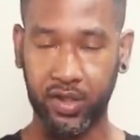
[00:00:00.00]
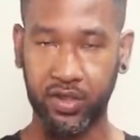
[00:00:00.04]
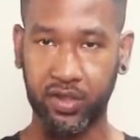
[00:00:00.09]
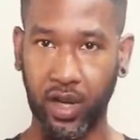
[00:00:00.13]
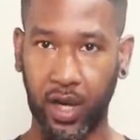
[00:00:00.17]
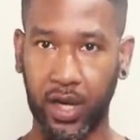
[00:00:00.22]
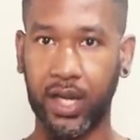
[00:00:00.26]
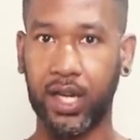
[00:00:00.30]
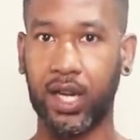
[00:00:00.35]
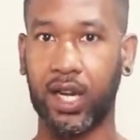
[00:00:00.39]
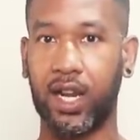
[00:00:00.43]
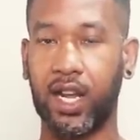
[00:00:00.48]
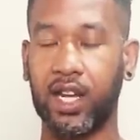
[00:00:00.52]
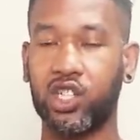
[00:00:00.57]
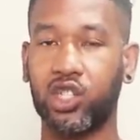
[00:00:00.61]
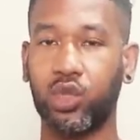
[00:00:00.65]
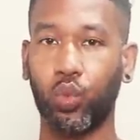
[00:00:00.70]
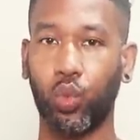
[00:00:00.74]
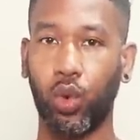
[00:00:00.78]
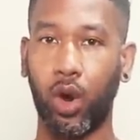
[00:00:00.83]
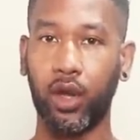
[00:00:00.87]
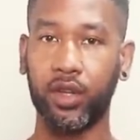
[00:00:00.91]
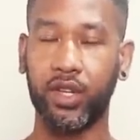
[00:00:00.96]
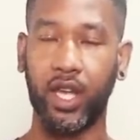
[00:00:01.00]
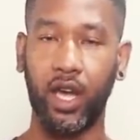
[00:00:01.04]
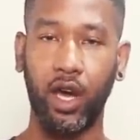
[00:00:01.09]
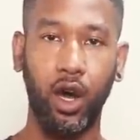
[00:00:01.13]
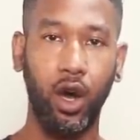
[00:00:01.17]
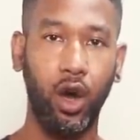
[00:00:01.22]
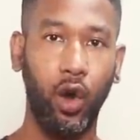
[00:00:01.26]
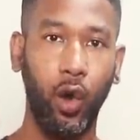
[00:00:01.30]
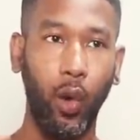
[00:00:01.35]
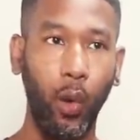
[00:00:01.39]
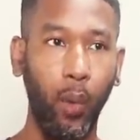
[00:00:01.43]
designer collection where I'd get a
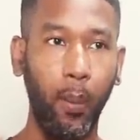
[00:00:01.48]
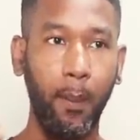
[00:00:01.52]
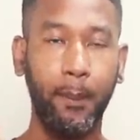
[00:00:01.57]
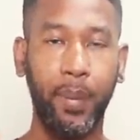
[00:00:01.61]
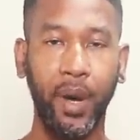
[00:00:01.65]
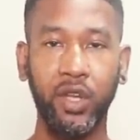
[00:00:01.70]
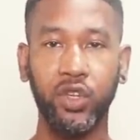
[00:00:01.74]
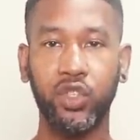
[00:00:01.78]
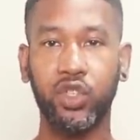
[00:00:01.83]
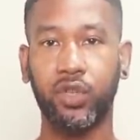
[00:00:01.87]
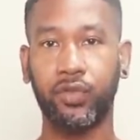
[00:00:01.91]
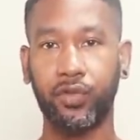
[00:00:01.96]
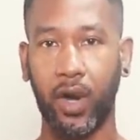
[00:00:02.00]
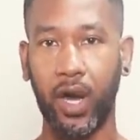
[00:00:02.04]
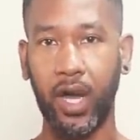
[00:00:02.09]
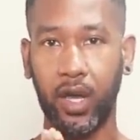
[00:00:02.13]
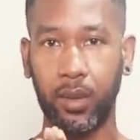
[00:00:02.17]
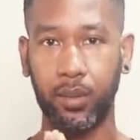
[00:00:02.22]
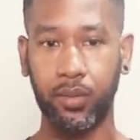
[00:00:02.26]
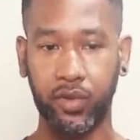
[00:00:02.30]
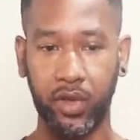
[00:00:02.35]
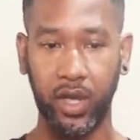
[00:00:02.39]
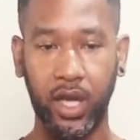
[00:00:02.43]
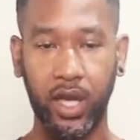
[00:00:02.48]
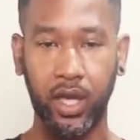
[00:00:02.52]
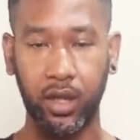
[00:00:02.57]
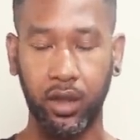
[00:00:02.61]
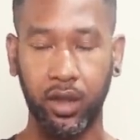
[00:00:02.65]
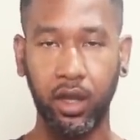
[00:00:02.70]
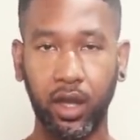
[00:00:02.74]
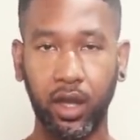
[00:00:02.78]
whole bunch of items in